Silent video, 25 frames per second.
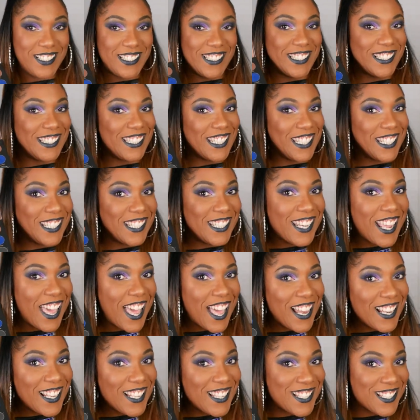
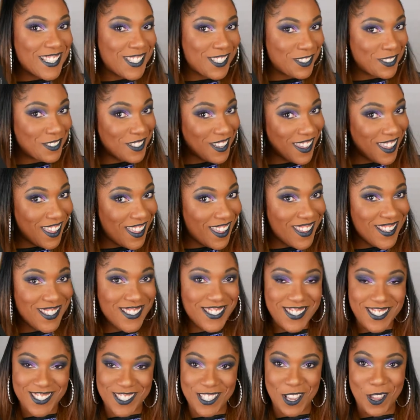$10,
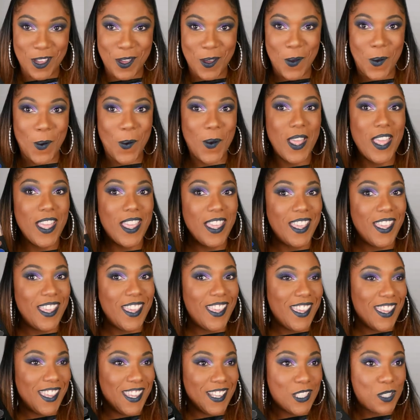okay? So
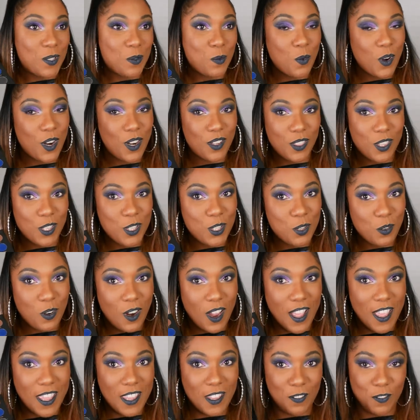it's worth a
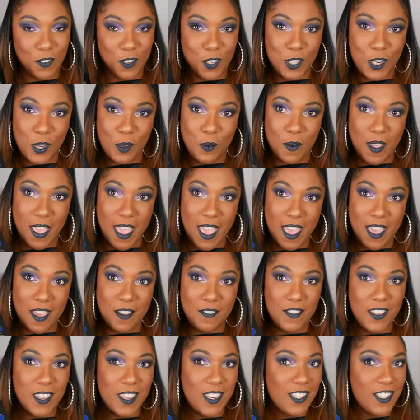try. If you don't
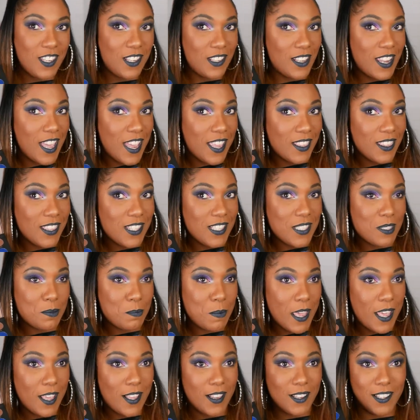have it, you like this
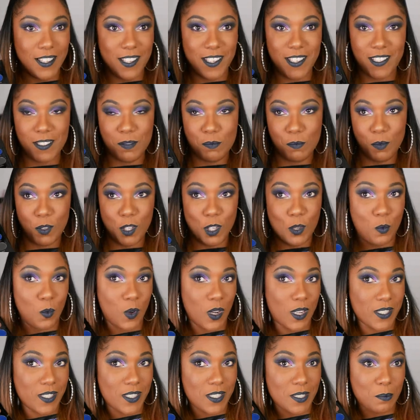palette, and you
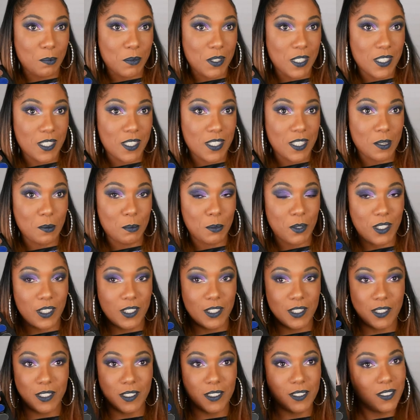want something
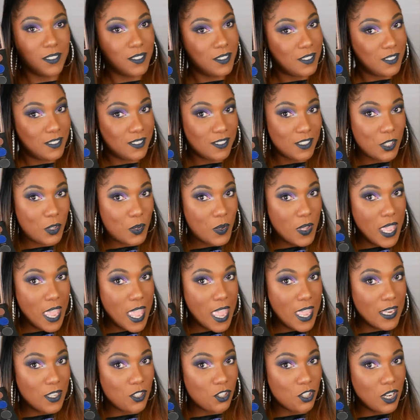similar, go
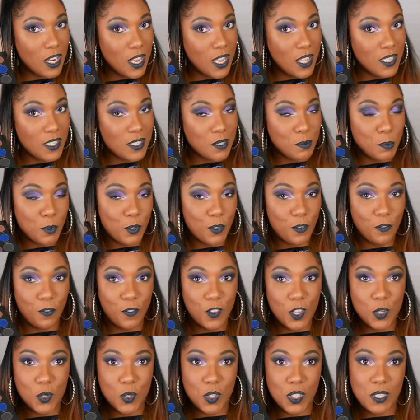ahead and try this
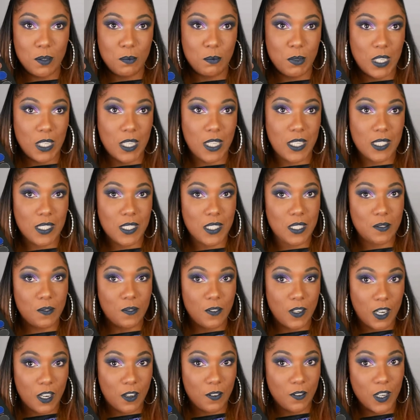Profusion because it's
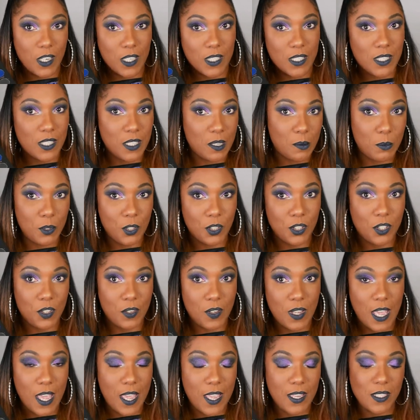very, very similar,
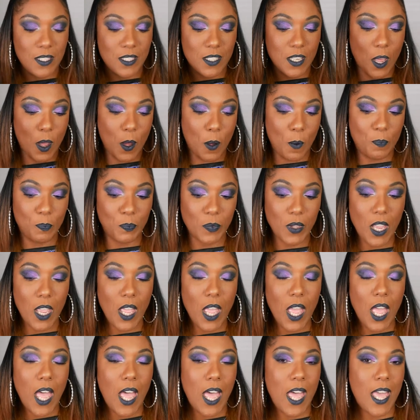you guys. So
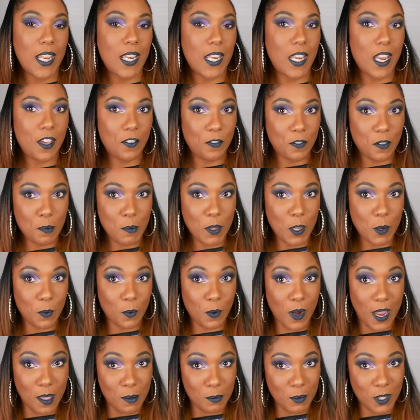enough of me
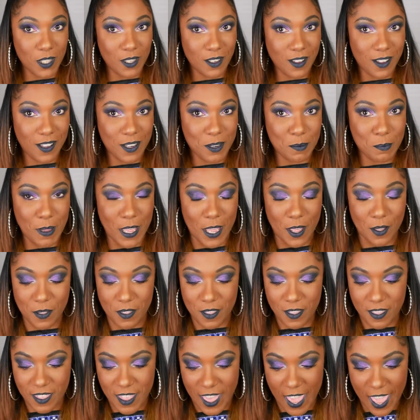rambling on
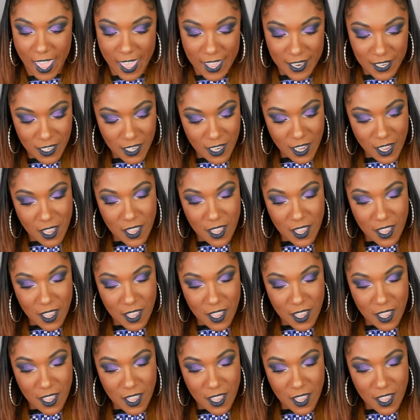about that.